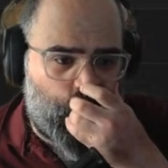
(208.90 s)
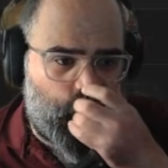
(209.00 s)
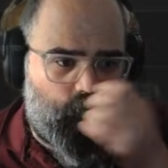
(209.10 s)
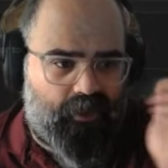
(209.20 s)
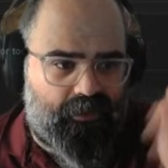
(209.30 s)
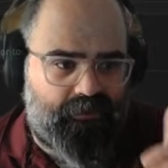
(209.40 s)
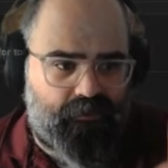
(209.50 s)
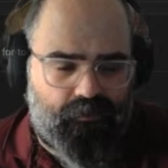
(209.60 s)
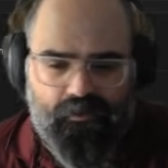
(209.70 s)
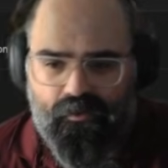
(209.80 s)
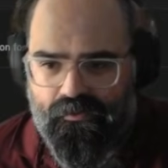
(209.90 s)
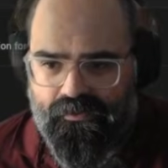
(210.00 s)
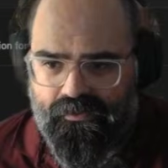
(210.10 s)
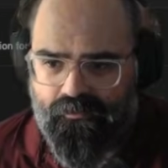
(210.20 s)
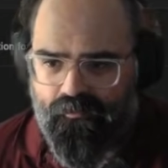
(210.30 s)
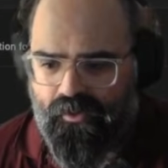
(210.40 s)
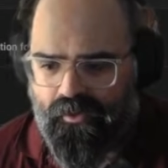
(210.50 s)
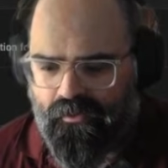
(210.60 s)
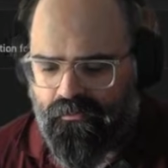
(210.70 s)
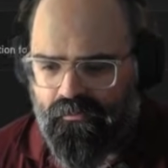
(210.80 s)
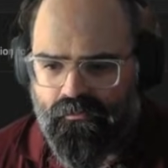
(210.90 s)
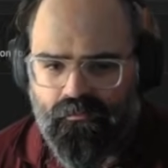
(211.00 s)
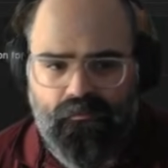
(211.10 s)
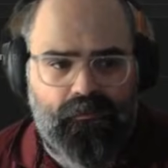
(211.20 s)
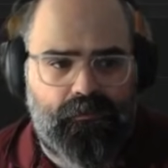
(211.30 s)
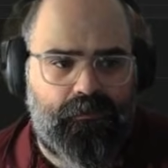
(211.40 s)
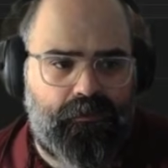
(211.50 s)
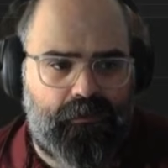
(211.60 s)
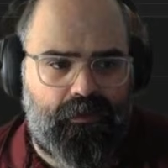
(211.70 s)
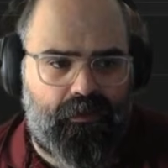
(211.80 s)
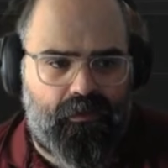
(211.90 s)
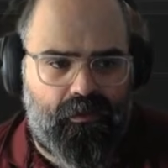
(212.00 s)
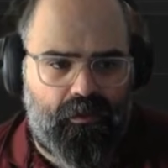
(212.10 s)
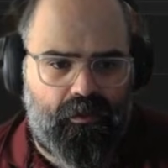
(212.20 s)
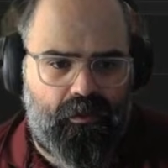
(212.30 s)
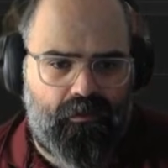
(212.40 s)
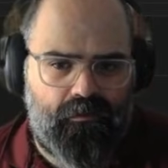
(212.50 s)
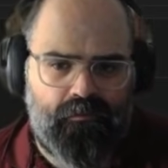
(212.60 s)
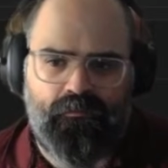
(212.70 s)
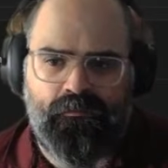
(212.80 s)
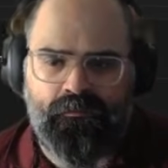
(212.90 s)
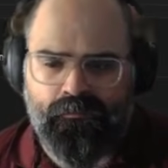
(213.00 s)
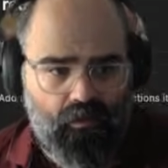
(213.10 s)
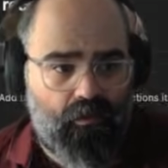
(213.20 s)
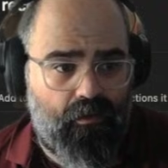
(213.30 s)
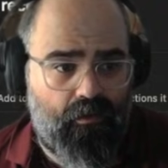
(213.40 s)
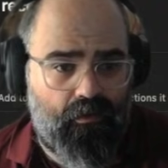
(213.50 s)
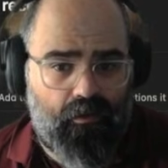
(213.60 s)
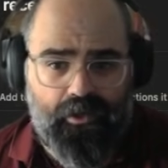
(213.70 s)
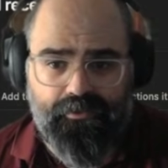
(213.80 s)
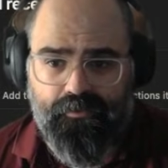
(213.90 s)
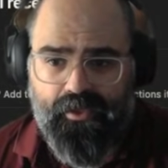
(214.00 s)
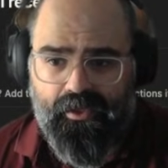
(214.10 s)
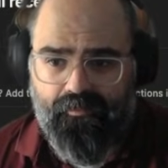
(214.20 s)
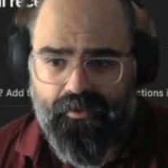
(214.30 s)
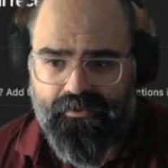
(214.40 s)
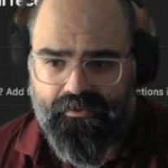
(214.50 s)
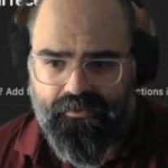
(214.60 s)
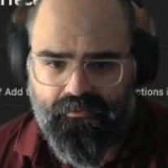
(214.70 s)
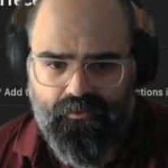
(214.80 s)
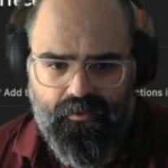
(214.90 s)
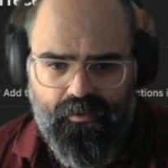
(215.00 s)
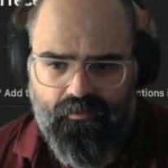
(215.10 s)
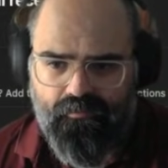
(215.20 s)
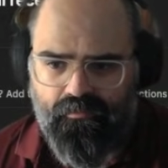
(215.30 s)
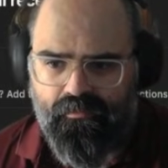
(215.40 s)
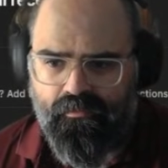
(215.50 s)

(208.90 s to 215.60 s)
kind of store those somewhere. And then, all right, so we got a place to store them.